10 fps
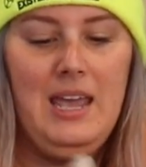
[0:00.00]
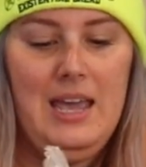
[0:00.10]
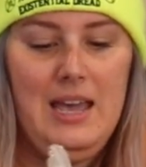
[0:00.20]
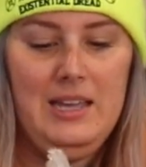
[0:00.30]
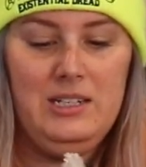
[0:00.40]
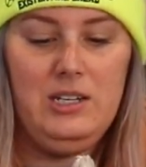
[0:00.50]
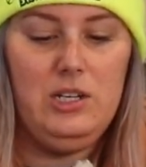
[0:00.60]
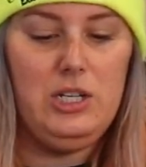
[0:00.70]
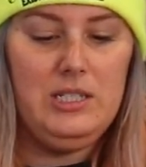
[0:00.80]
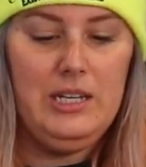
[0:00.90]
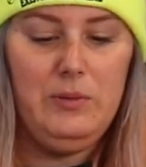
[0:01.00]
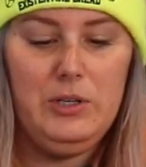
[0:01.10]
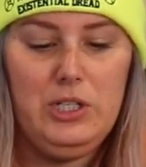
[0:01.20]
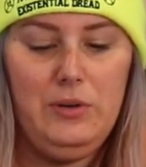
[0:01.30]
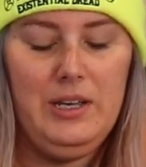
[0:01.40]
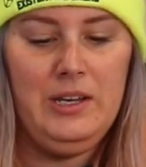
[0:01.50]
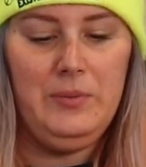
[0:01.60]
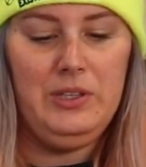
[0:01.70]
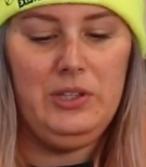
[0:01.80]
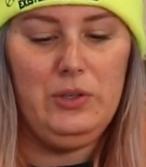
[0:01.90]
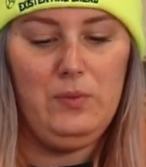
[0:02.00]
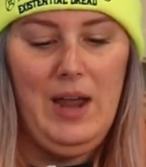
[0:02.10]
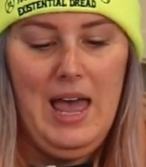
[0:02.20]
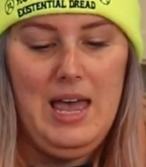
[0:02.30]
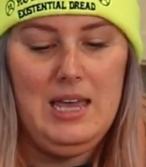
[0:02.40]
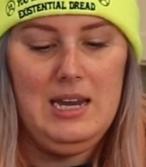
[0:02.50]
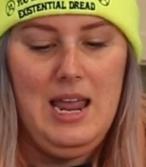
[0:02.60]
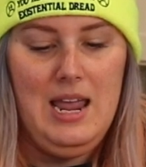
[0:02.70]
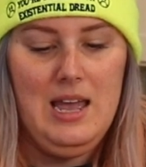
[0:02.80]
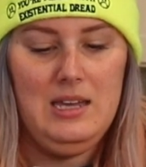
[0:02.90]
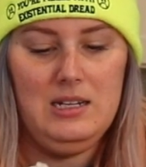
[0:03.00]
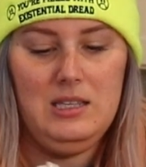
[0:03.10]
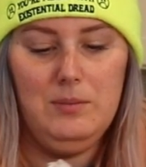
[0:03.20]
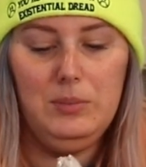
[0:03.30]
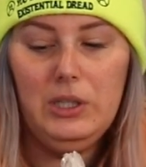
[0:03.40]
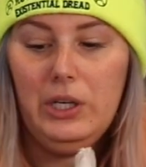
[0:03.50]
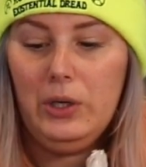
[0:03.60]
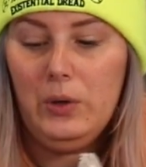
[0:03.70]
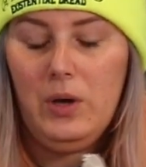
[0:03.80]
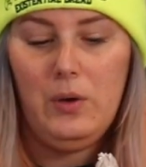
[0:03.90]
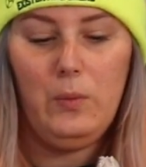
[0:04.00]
And just like we're doing with the red and the blue,